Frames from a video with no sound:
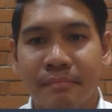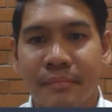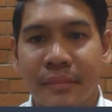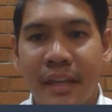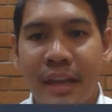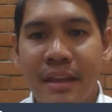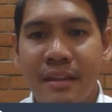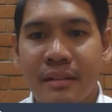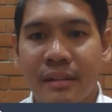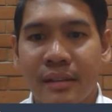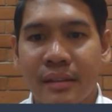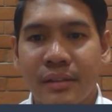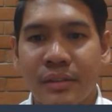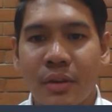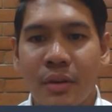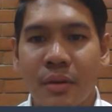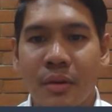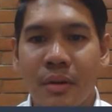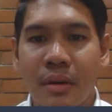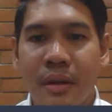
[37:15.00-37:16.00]
Okay?
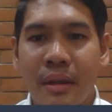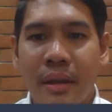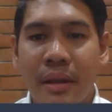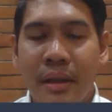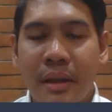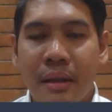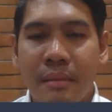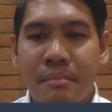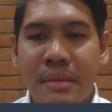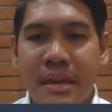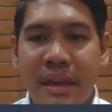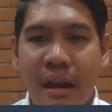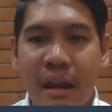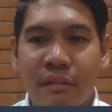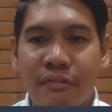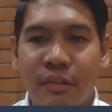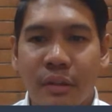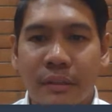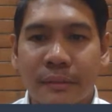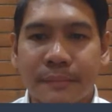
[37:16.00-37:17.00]
So be
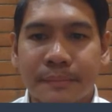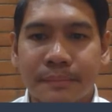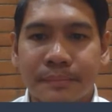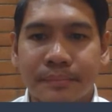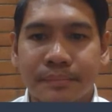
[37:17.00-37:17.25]
careful.